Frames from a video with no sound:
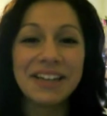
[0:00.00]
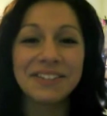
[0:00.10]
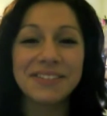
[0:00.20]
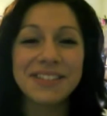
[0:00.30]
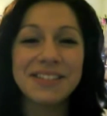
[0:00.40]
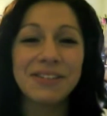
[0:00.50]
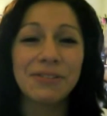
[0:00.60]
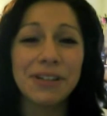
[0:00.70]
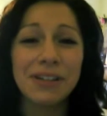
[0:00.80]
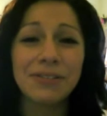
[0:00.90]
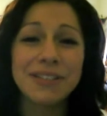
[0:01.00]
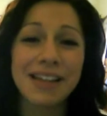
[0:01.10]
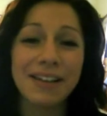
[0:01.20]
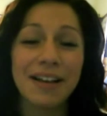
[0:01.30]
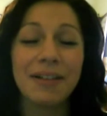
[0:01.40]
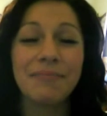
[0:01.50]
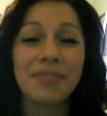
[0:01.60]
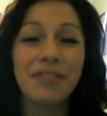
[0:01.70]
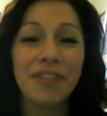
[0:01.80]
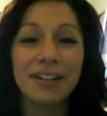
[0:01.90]
it was so cute to
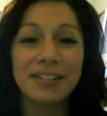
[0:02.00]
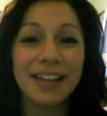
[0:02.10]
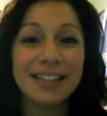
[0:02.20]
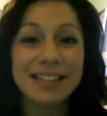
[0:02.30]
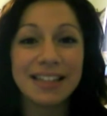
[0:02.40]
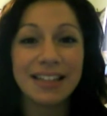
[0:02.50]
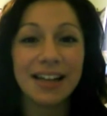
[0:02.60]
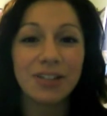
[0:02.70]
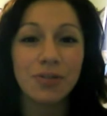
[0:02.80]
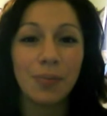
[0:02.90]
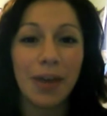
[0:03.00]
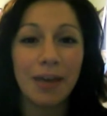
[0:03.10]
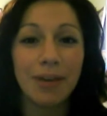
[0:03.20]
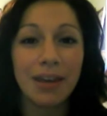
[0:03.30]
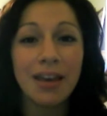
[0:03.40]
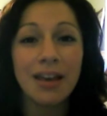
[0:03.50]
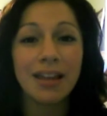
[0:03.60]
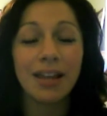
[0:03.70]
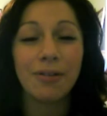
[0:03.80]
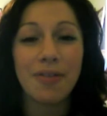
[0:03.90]
um, finally, like, see the actual baby,
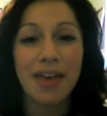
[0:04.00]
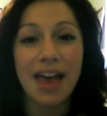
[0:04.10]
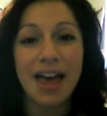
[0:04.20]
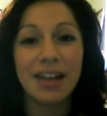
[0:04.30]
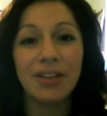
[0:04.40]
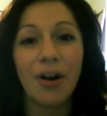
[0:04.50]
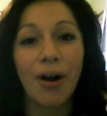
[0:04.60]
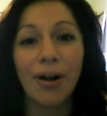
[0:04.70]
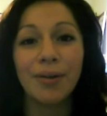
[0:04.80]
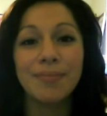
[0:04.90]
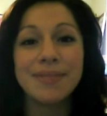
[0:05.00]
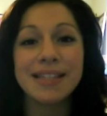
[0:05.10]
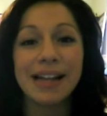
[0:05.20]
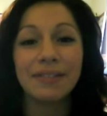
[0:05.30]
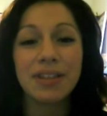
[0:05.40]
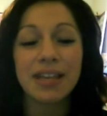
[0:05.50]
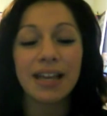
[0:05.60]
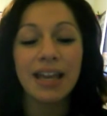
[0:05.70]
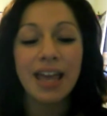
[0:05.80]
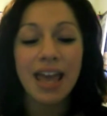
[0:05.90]
like, with the head and the arms and
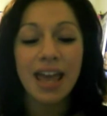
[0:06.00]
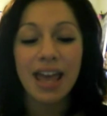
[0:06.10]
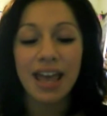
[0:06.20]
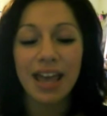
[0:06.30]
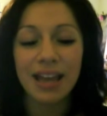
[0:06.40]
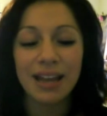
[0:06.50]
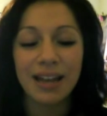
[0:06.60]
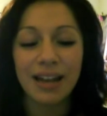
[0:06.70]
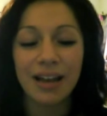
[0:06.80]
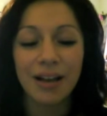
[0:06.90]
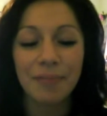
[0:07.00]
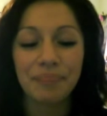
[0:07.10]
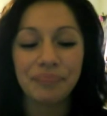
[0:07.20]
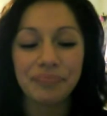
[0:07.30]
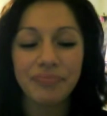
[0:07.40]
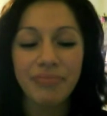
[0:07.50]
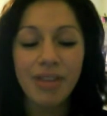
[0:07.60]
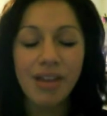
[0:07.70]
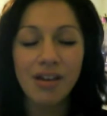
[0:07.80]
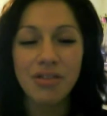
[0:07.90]
everything. And, um,
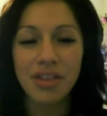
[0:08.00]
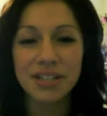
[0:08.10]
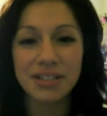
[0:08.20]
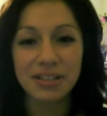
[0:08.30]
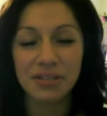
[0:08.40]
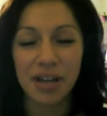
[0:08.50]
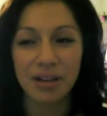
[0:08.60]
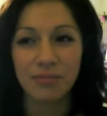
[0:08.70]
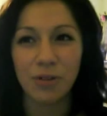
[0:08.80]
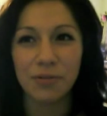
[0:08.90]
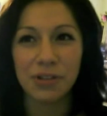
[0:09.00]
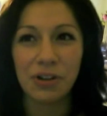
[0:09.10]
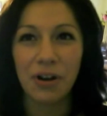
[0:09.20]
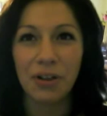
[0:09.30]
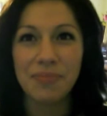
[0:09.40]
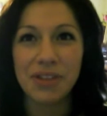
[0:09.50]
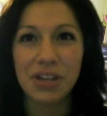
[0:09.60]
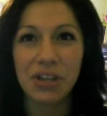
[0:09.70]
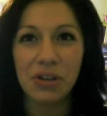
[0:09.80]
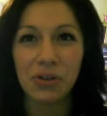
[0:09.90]
the um, what would you call them?
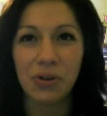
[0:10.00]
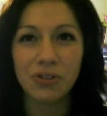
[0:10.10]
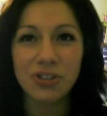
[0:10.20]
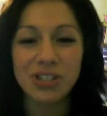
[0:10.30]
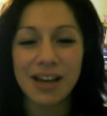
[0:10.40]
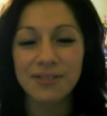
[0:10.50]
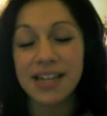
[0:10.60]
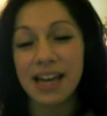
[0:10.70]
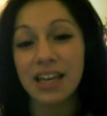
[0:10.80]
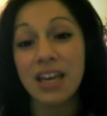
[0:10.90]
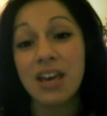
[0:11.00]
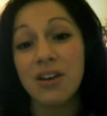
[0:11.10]
the ultrasound tech